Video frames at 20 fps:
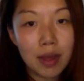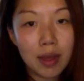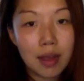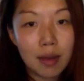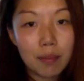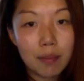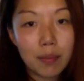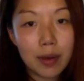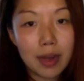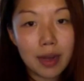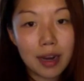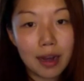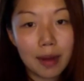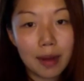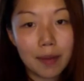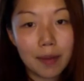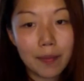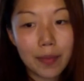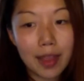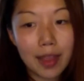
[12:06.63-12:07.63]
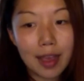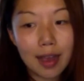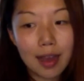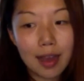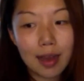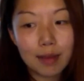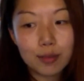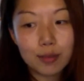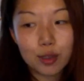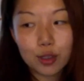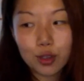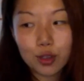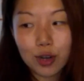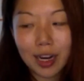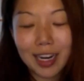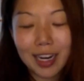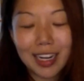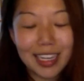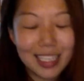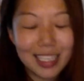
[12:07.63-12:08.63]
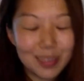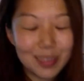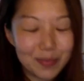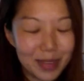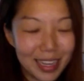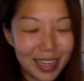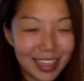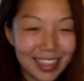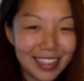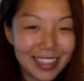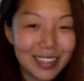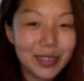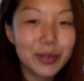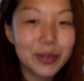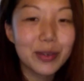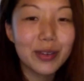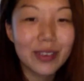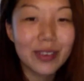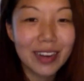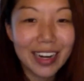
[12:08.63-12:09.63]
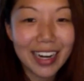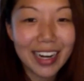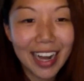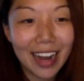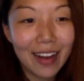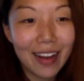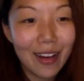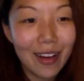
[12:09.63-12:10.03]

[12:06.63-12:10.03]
but I'm just trying to explain the tool right now.